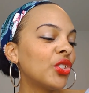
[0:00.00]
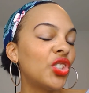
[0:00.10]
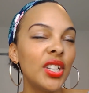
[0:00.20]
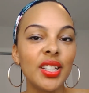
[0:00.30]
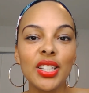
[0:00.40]

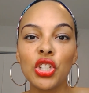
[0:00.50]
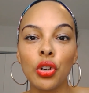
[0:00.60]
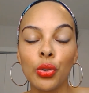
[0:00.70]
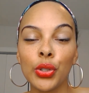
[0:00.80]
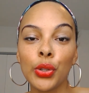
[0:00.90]
Jesus
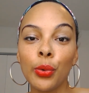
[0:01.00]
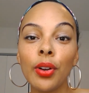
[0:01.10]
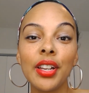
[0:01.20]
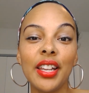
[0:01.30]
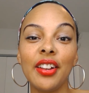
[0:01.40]
shows
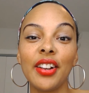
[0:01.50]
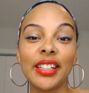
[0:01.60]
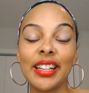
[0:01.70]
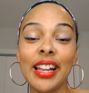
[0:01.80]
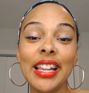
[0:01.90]
authority here
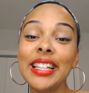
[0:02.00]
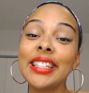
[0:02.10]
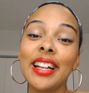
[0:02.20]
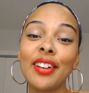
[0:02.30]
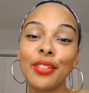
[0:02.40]
again.
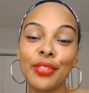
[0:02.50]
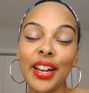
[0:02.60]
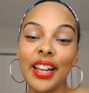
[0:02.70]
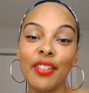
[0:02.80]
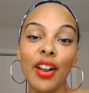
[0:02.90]
He's not
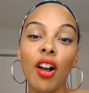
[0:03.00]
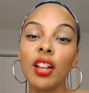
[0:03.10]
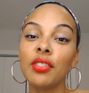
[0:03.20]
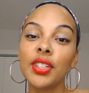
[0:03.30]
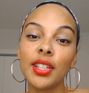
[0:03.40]
afraid, right?
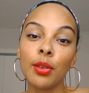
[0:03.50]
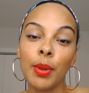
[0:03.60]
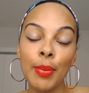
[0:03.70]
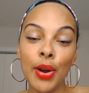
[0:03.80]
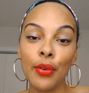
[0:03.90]
All of these other
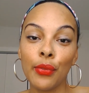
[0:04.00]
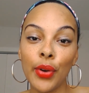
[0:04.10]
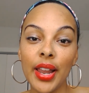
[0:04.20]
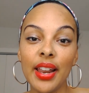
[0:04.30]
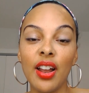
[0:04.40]
people are
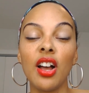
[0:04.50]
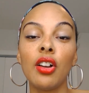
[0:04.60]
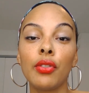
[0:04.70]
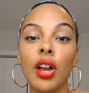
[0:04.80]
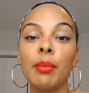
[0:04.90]
afraid
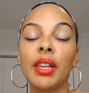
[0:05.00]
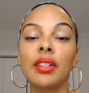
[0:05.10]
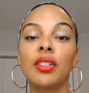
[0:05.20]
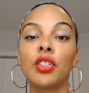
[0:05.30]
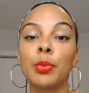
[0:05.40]
of coming
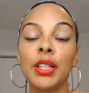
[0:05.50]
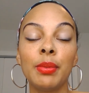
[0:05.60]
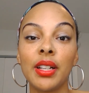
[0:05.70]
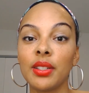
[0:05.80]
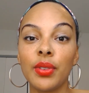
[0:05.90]
into their space
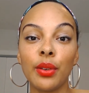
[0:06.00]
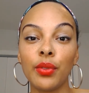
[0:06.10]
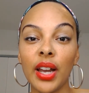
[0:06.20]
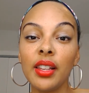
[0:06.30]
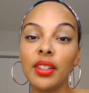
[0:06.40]
because of how
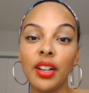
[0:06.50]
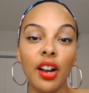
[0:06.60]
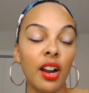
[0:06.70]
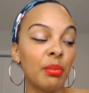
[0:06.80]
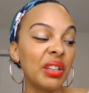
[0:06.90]
violent they
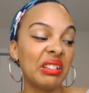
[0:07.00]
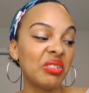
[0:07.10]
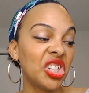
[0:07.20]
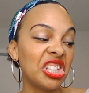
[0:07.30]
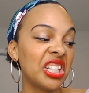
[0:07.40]
are, but
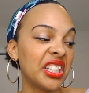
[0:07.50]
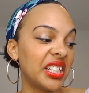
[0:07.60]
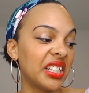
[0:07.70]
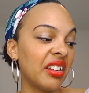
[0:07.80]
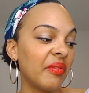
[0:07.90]
Jesus
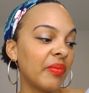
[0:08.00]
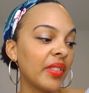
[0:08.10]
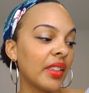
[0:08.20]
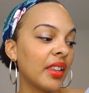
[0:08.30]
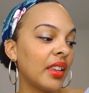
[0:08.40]
isn't.
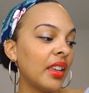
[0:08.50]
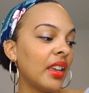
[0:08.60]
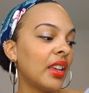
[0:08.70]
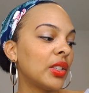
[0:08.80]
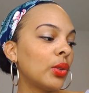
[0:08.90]

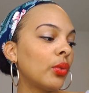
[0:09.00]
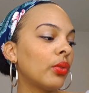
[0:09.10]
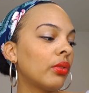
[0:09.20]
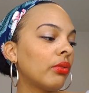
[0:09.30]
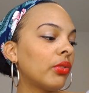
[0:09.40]
So,
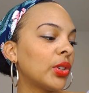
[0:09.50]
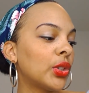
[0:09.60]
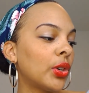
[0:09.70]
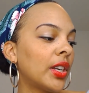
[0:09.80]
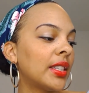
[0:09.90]
verse
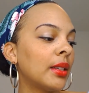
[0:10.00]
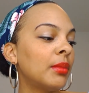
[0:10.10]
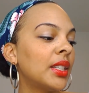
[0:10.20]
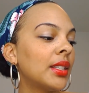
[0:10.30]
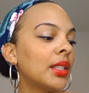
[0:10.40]
30
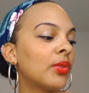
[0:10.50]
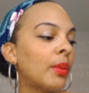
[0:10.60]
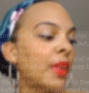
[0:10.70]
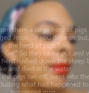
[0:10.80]
Some distance from